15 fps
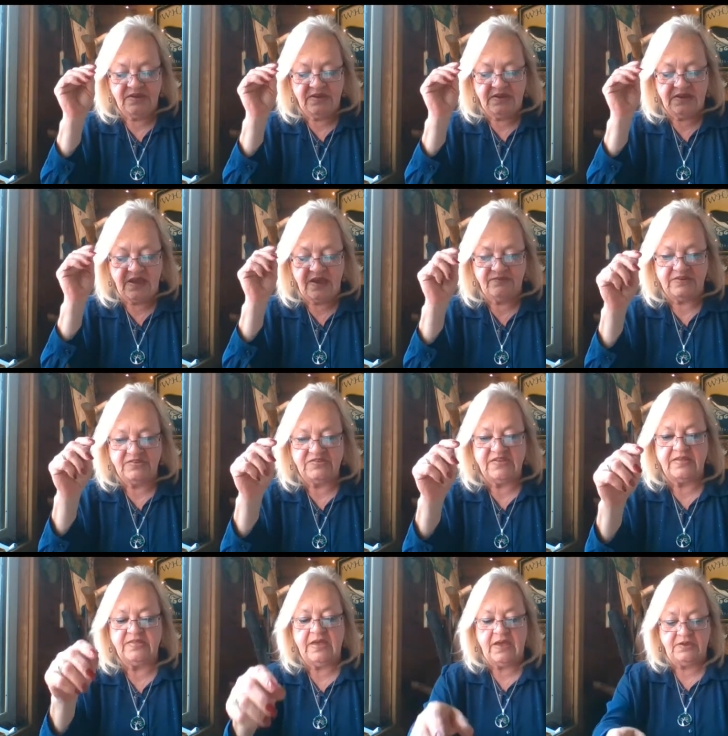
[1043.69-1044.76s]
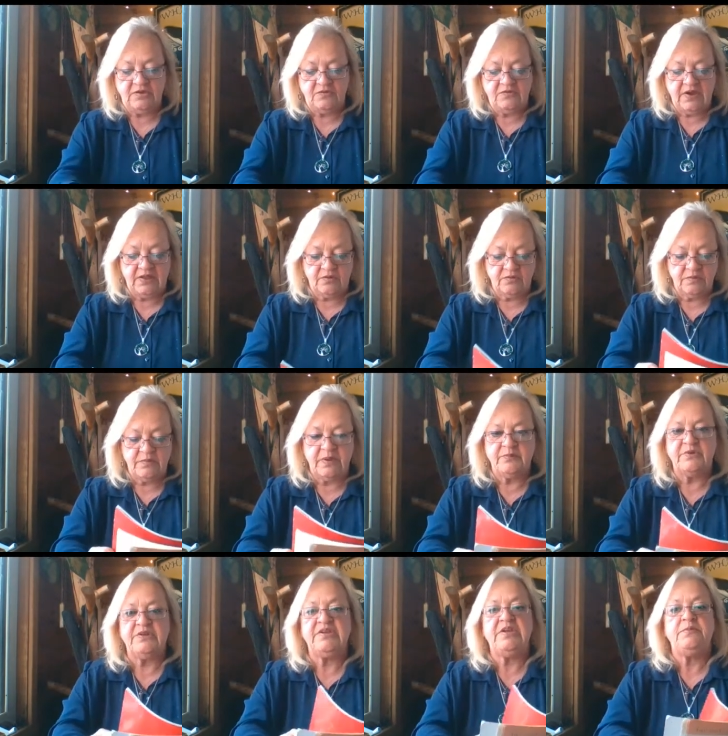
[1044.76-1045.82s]
And having said that, you've got to remember
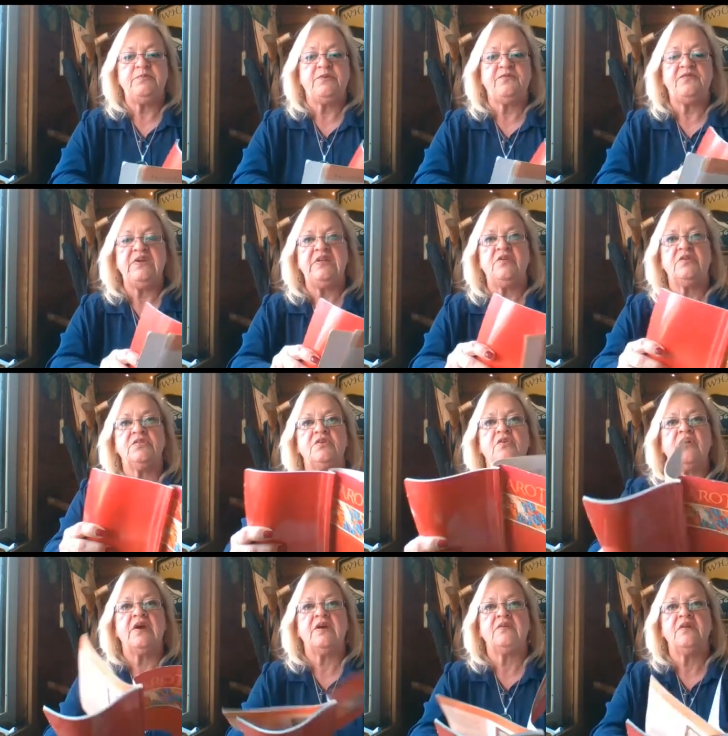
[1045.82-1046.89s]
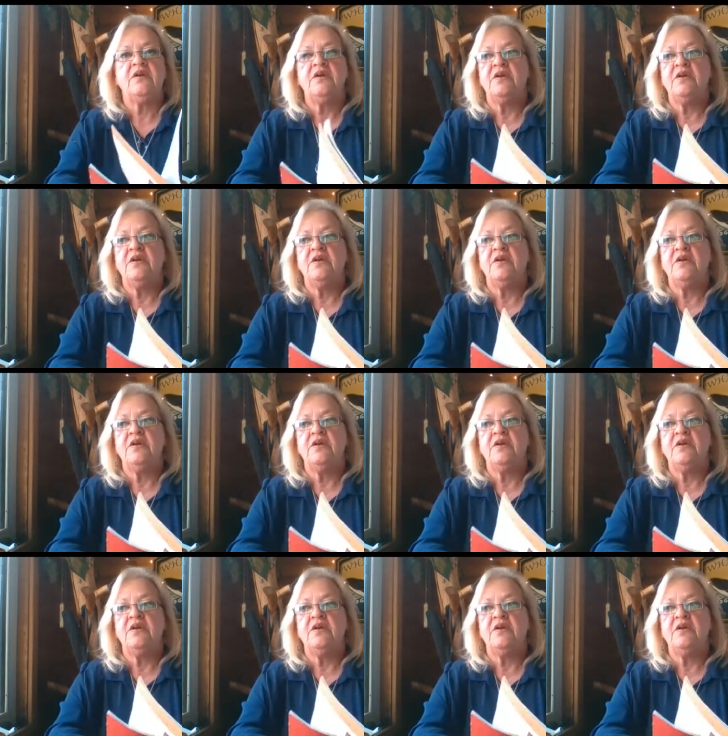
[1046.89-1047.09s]
to keep your feet on the ground,